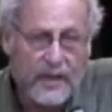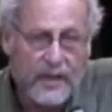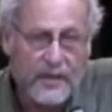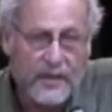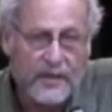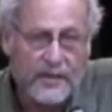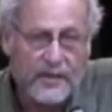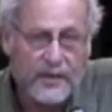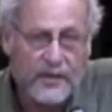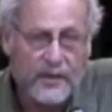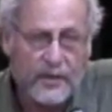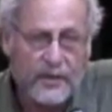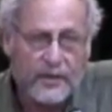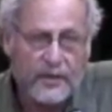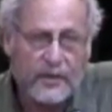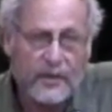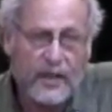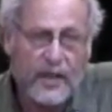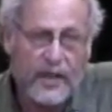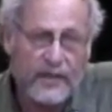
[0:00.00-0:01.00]
This is
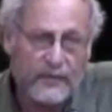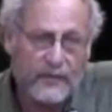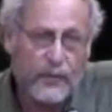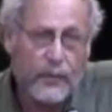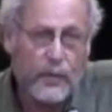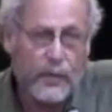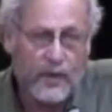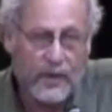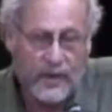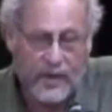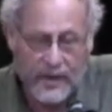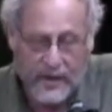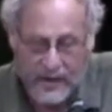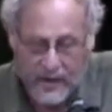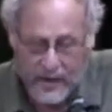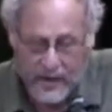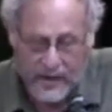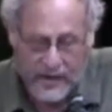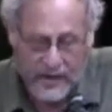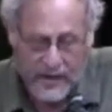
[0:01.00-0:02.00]
her life work.
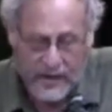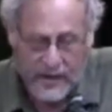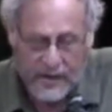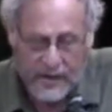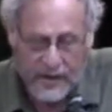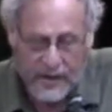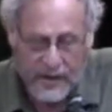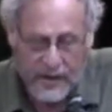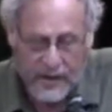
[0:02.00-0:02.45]
It's